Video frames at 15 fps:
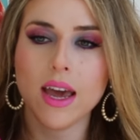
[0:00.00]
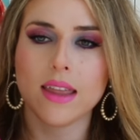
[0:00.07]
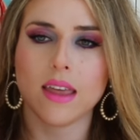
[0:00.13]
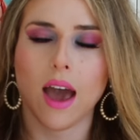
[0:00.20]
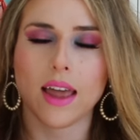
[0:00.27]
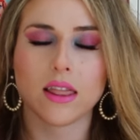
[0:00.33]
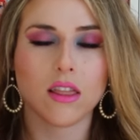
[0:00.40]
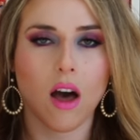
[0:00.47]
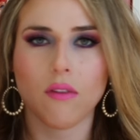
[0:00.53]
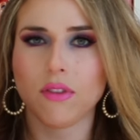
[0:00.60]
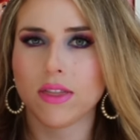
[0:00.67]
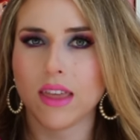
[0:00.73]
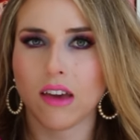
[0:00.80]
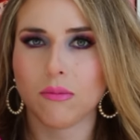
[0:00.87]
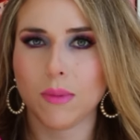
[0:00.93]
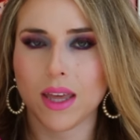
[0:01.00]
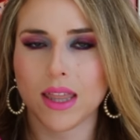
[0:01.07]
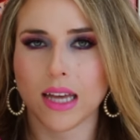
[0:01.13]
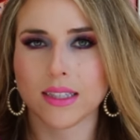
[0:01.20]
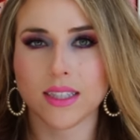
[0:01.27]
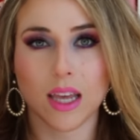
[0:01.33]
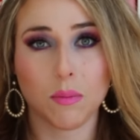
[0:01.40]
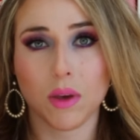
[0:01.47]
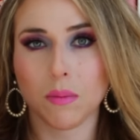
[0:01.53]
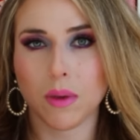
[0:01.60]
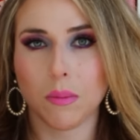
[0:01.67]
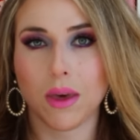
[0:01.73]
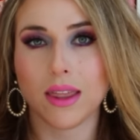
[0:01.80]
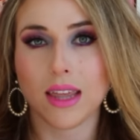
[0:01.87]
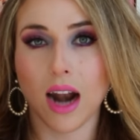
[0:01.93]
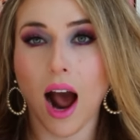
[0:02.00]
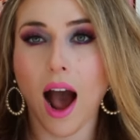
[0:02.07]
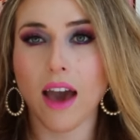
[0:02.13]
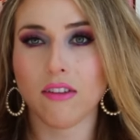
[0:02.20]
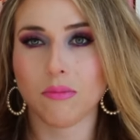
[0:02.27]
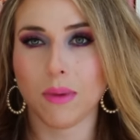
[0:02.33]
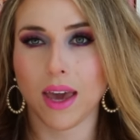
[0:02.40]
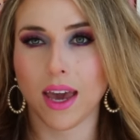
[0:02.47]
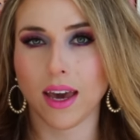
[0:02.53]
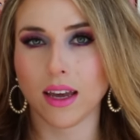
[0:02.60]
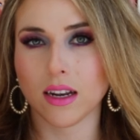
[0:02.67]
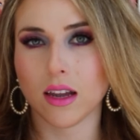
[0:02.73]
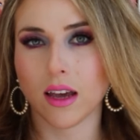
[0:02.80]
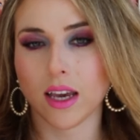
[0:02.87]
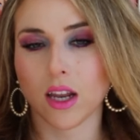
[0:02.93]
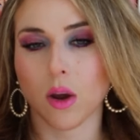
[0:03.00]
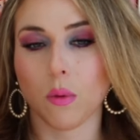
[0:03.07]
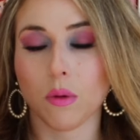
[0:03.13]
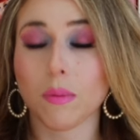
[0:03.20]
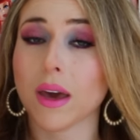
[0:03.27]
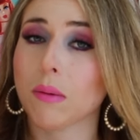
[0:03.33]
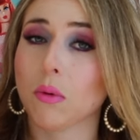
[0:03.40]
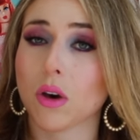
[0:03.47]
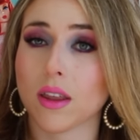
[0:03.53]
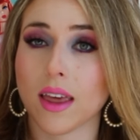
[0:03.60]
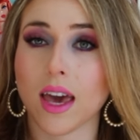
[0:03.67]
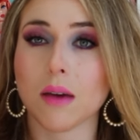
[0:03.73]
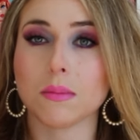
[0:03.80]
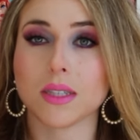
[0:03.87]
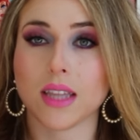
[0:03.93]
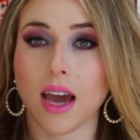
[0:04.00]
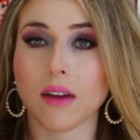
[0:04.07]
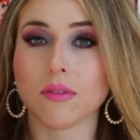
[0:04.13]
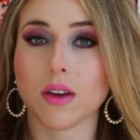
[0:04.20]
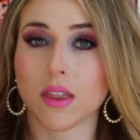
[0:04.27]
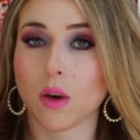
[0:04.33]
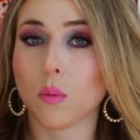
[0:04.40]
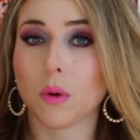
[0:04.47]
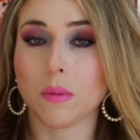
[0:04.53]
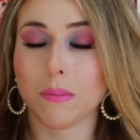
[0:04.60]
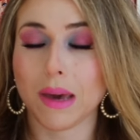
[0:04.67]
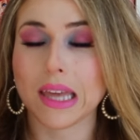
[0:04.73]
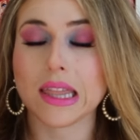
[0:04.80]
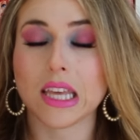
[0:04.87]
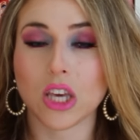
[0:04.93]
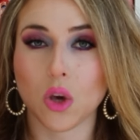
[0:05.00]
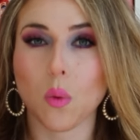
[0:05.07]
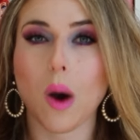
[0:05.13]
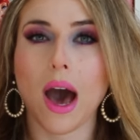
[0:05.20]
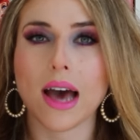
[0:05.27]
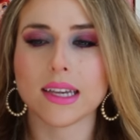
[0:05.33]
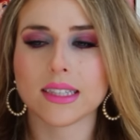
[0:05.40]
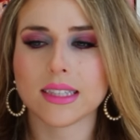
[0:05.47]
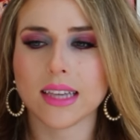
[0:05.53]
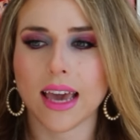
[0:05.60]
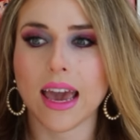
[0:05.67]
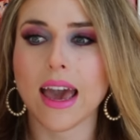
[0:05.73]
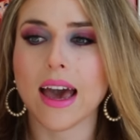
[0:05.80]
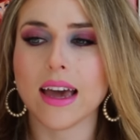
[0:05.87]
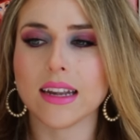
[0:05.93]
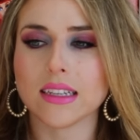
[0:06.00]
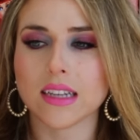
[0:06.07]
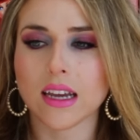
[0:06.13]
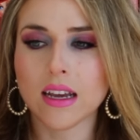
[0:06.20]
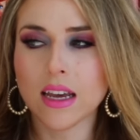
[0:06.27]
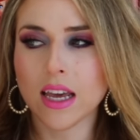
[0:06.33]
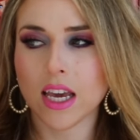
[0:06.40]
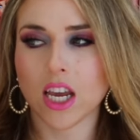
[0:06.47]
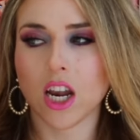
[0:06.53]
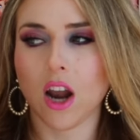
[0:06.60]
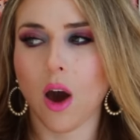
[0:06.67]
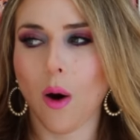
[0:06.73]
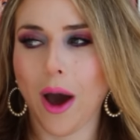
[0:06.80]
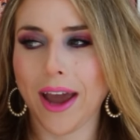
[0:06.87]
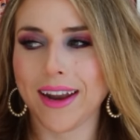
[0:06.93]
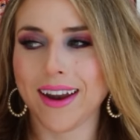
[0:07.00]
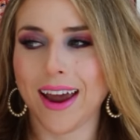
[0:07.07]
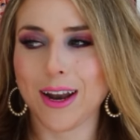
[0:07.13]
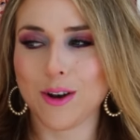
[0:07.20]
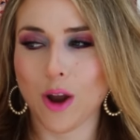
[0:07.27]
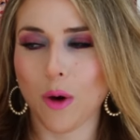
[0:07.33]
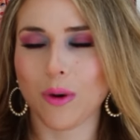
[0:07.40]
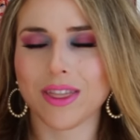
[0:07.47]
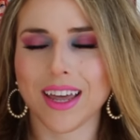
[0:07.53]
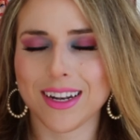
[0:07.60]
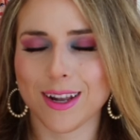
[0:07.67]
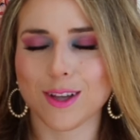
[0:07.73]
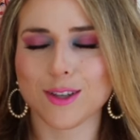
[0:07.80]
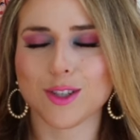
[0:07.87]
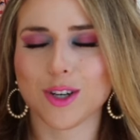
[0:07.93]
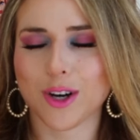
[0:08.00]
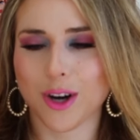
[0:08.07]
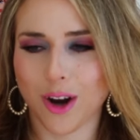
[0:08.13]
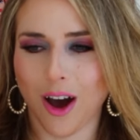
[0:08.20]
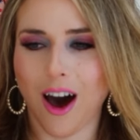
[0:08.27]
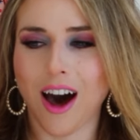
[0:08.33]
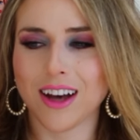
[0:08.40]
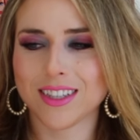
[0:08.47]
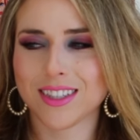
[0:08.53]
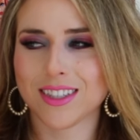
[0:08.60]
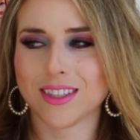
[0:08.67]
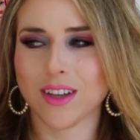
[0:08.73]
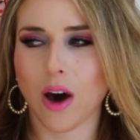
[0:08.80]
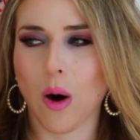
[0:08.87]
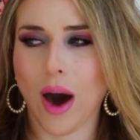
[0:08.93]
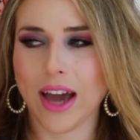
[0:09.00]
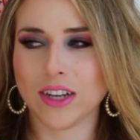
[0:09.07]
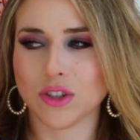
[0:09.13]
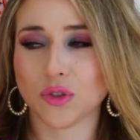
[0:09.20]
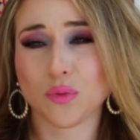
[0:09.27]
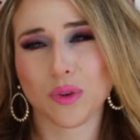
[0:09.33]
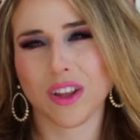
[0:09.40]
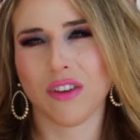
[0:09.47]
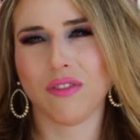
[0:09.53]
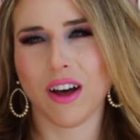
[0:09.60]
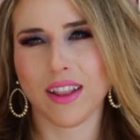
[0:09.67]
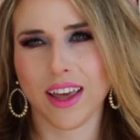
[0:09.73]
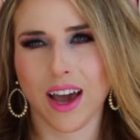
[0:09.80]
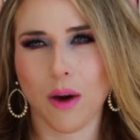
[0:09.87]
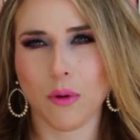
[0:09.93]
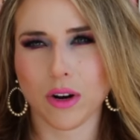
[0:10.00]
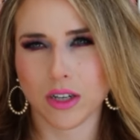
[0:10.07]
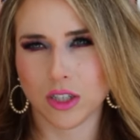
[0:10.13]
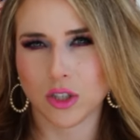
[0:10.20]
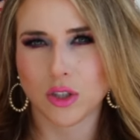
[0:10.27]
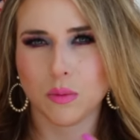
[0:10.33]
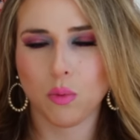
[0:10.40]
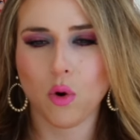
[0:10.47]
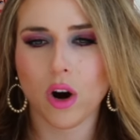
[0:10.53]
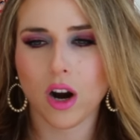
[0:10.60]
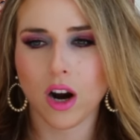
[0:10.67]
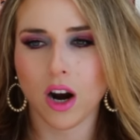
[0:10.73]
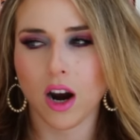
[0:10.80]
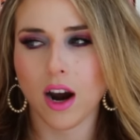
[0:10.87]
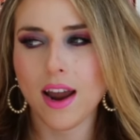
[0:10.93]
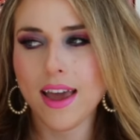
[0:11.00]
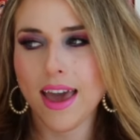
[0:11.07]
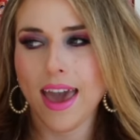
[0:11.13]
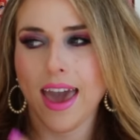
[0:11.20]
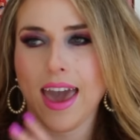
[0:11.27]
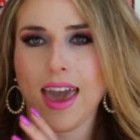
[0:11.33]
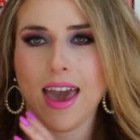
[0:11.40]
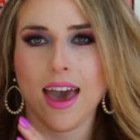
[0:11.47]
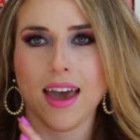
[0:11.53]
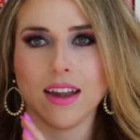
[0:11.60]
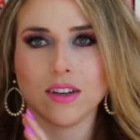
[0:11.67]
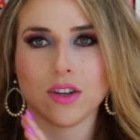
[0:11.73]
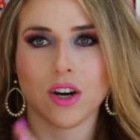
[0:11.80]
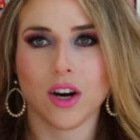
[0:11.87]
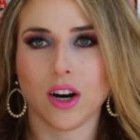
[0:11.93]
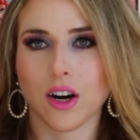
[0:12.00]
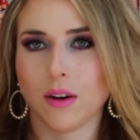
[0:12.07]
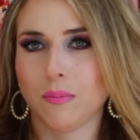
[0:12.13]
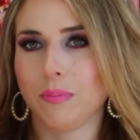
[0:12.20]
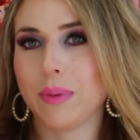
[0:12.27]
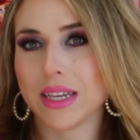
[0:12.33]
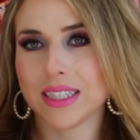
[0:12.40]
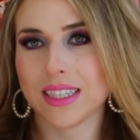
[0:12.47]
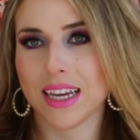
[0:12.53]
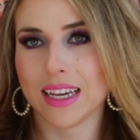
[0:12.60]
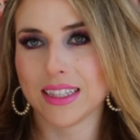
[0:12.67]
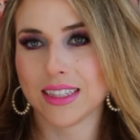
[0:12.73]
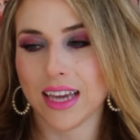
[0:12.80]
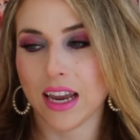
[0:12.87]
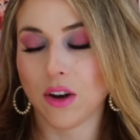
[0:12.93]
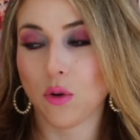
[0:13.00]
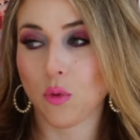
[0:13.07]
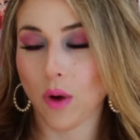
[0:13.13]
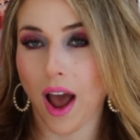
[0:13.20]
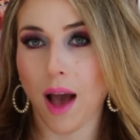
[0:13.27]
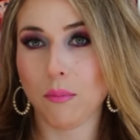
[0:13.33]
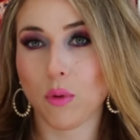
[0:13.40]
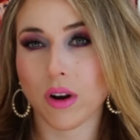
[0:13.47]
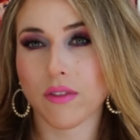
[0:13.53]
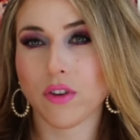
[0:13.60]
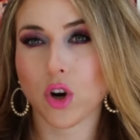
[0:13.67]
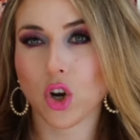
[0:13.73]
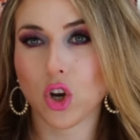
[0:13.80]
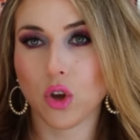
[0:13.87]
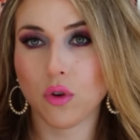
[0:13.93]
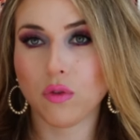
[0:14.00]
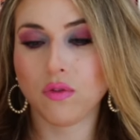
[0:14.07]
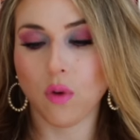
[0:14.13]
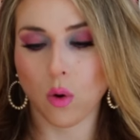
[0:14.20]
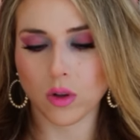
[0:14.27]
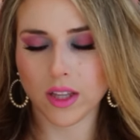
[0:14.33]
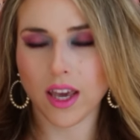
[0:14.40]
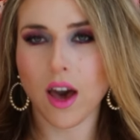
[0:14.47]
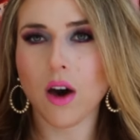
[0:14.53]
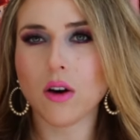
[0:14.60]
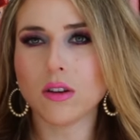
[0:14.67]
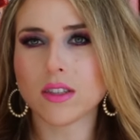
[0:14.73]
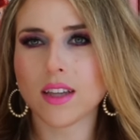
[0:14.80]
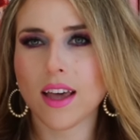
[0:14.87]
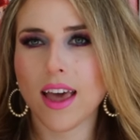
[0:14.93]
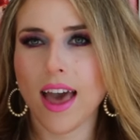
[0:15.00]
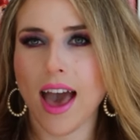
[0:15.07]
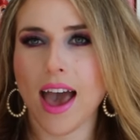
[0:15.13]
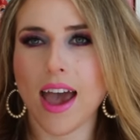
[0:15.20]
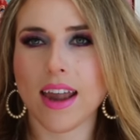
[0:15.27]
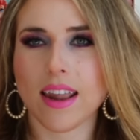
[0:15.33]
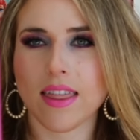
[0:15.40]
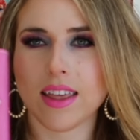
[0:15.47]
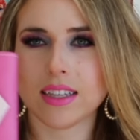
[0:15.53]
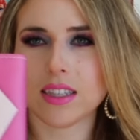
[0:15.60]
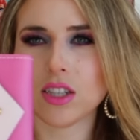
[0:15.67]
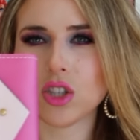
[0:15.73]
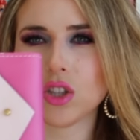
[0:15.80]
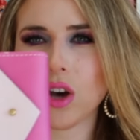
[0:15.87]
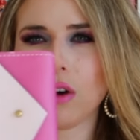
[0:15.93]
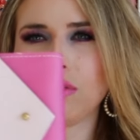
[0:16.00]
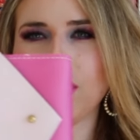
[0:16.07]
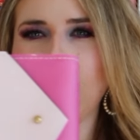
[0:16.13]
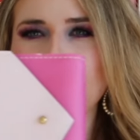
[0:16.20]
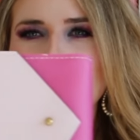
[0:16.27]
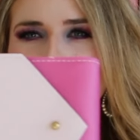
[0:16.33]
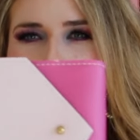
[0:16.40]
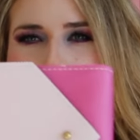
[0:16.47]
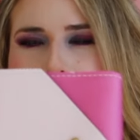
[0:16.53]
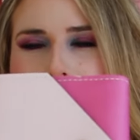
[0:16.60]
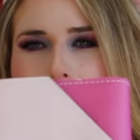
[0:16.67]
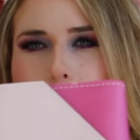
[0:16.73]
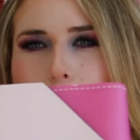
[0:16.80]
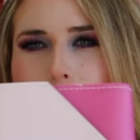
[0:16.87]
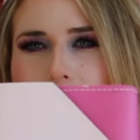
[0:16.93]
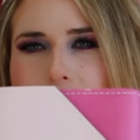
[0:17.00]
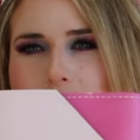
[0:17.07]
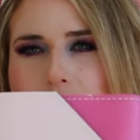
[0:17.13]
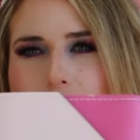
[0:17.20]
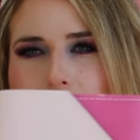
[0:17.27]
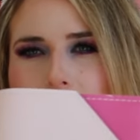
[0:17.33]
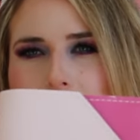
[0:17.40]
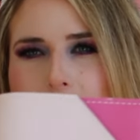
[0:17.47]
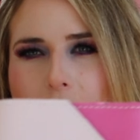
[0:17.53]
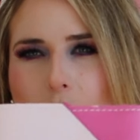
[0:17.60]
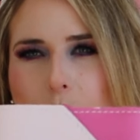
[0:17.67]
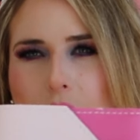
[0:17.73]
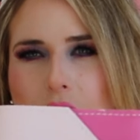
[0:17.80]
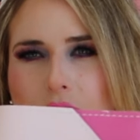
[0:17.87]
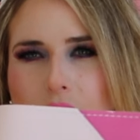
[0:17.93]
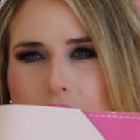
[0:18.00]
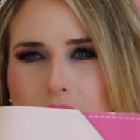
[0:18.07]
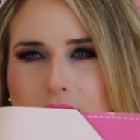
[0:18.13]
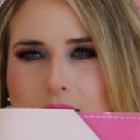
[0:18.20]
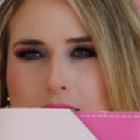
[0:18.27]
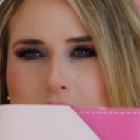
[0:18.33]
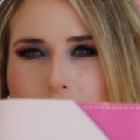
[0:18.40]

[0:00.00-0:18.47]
That I love that they've made that same commitment that I've made, you know, with Paper and Glam, is that everything will be made in the U.S., and, you know, I know what that does to her costs, so I just really felt like I wanted to support her and her business and grab one of her new folios, and this is so fabulous, but look how beautiful this is.